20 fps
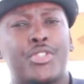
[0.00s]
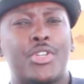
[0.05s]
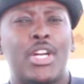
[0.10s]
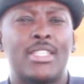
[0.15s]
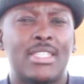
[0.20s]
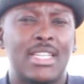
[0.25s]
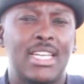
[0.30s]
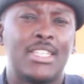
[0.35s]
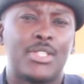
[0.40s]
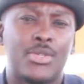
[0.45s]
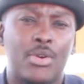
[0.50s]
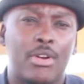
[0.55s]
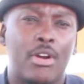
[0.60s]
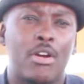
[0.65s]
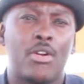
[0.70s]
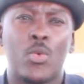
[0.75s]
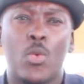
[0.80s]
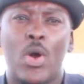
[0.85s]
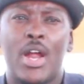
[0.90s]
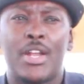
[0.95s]
translates to
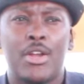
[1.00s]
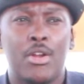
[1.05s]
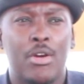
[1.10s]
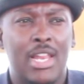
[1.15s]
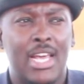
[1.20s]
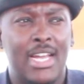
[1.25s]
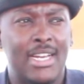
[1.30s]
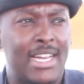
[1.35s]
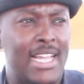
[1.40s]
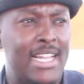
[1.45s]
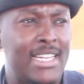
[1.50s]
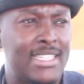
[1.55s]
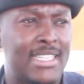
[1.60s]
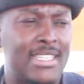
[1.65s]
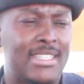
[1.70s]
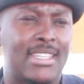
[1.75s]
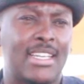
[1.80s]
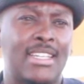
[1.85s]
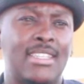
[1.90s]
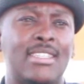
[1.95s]
around
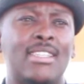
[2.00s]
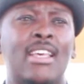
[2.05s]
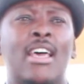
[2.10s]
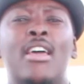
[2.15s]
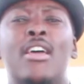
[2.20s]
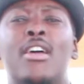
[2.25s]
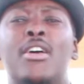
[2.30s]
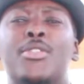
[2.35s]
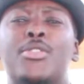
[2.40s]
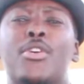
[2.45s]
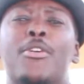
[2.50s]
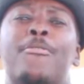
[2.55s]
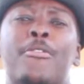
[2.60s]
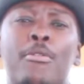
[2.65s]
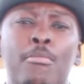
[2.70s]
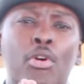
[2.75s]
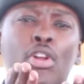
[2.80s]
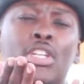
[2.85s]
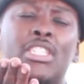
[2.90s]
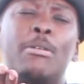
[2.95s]
$1.80. So if you
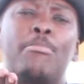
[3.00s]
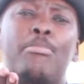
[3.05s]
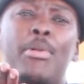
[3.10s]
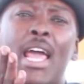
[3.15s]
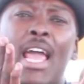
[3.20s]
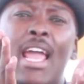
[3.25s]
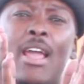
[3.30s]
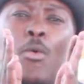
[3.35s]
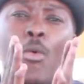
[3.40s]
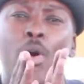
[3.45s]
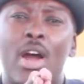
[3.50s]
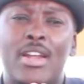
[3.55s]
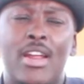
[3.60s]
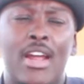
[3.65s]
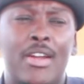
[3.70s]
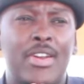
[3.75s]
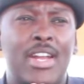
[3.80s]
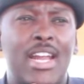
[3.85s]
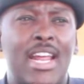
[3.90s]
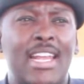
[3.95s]
multiply
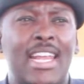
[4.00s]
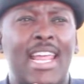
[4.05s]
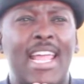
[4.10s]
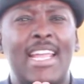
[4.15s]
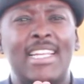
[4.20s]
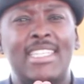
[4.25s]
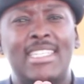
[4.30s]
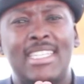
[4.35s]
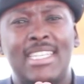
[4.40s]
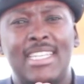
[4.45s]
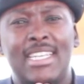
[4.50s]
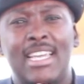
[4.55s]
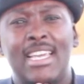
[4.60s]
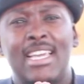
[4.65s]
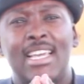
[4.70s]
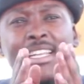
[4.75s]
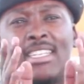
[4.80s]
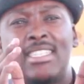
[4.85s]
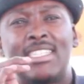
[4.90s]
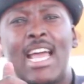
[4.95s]
180
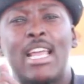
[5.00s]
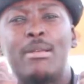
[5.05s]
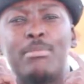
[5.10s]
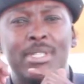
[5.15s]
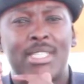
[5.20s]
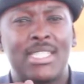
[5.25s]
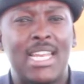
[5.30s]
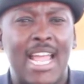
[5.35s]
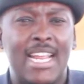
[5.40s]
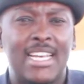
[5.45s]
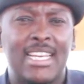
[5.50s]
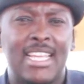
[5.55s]
times 9